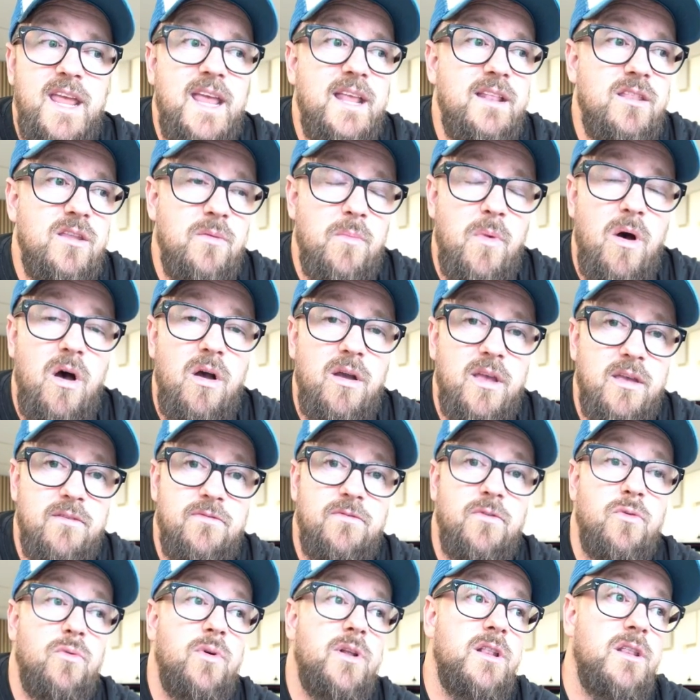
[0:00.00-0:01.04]
in the market
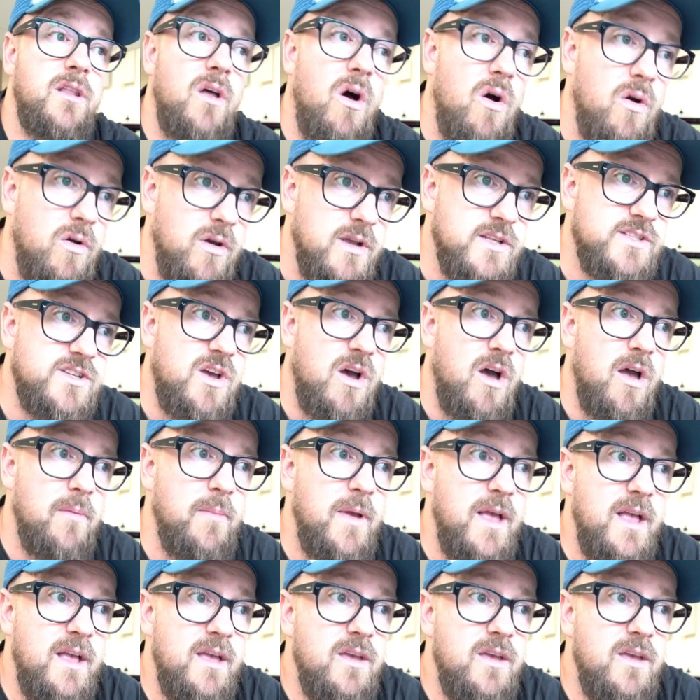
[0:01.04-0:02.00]
for a long time,